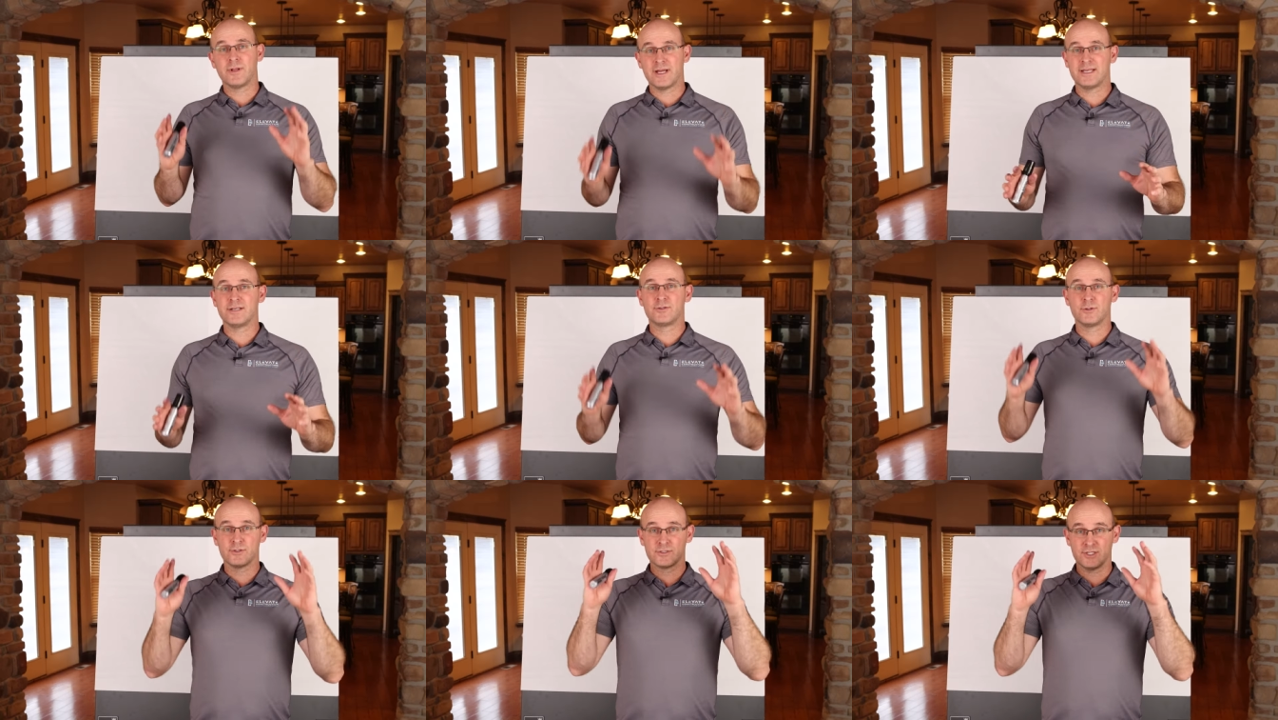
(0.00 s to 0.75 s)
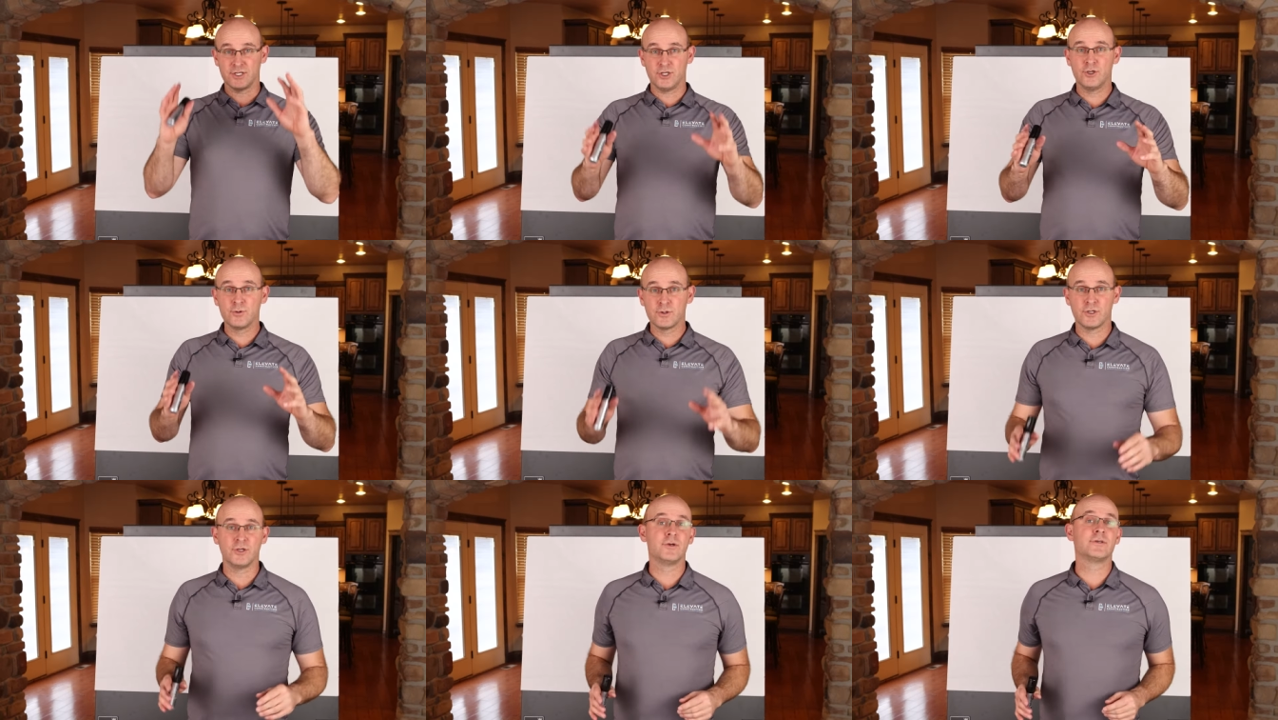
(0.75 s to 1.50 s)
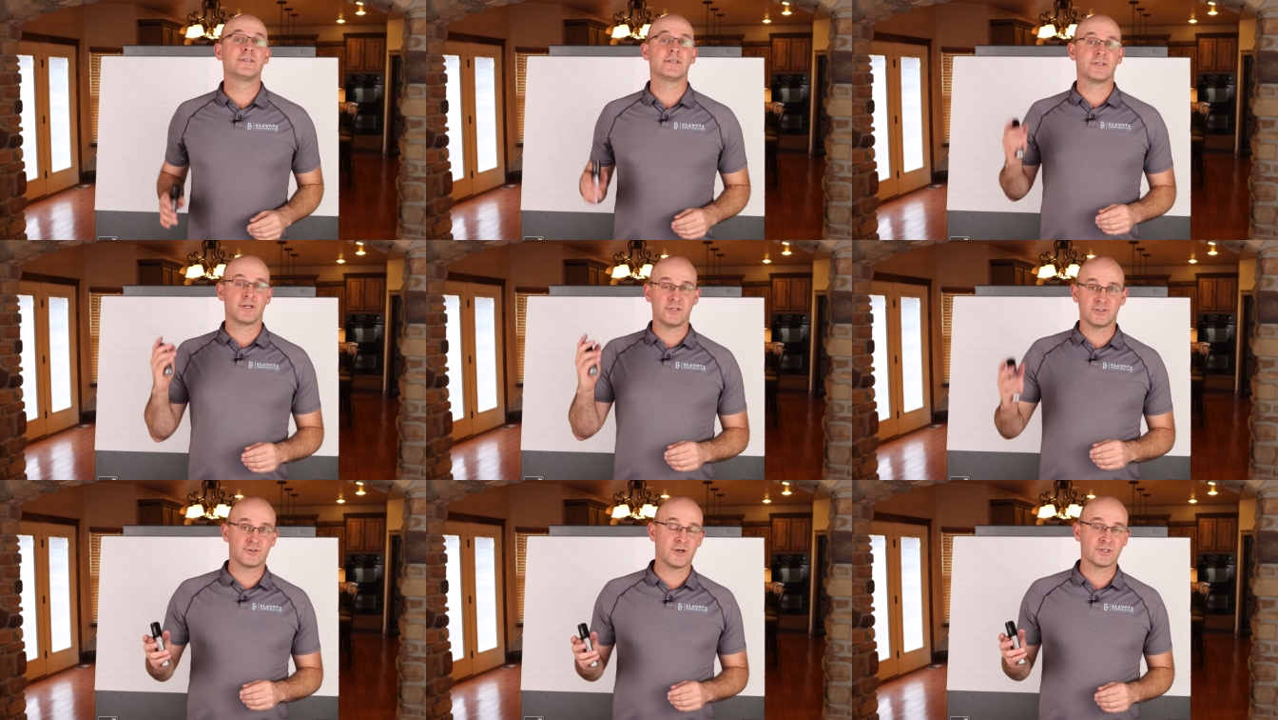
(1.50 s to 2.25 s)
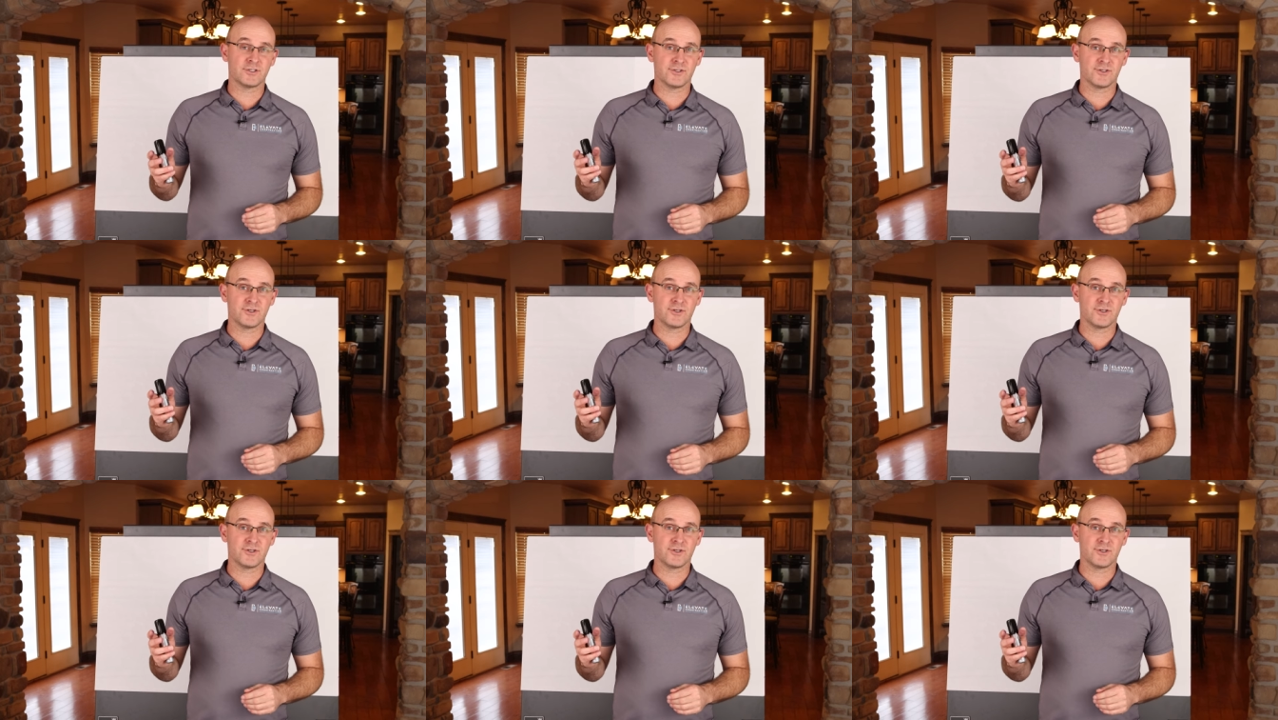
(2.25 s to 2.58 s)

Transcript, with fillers: planning tools that you will use as a construction